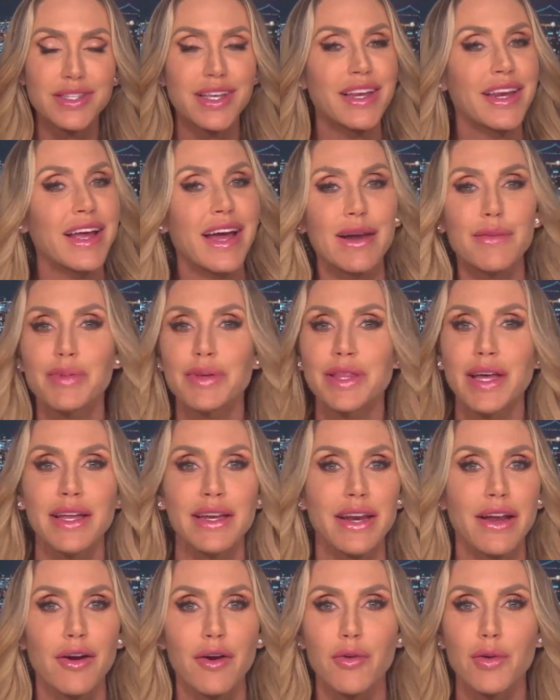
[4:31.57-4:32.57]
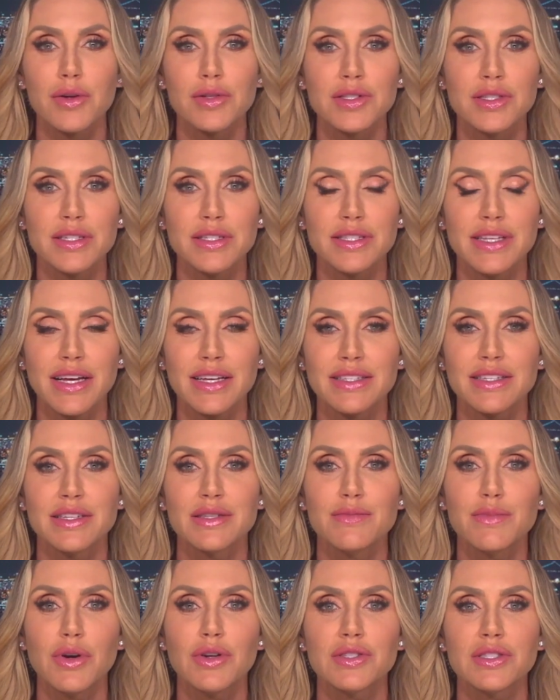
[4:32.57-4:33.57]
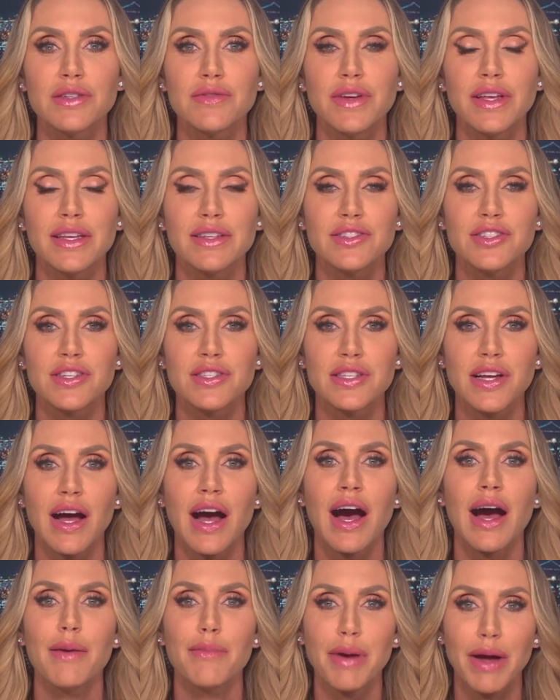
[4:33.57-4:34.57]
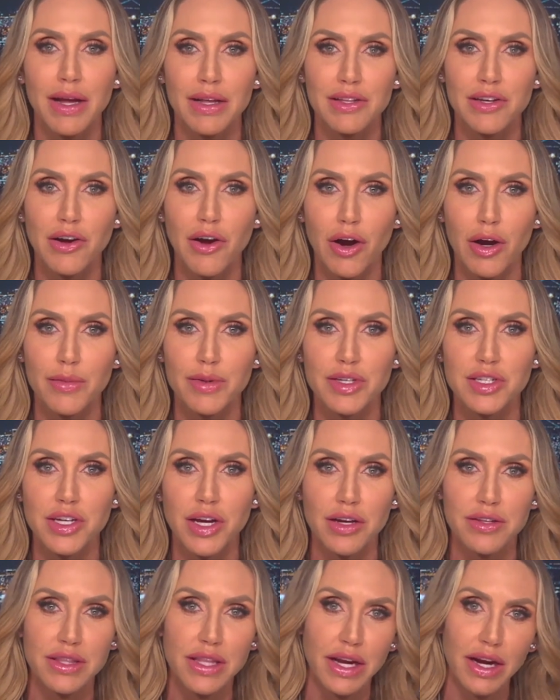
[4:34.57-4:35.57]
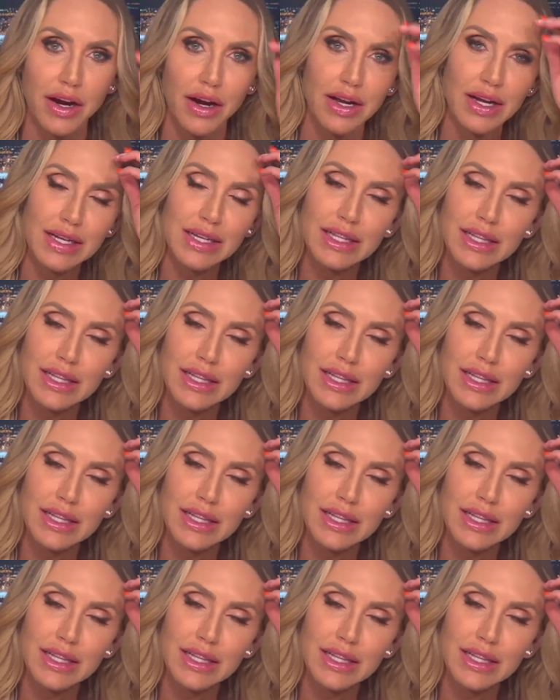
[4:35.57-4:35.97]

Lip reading: and you got to put that in air quotes these days because most of it is just a hot pile of garbage out there.